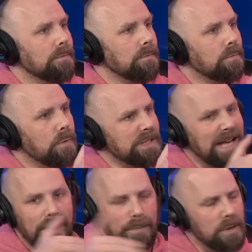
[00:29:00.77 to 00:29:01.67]
what's
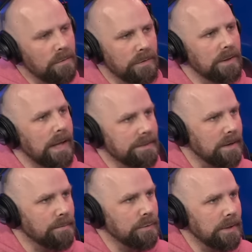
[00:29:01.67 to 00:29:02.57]
happened over the last
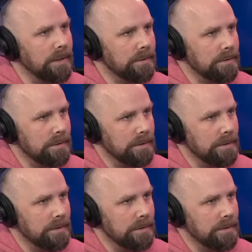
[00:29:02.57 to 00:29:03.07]
couple of years.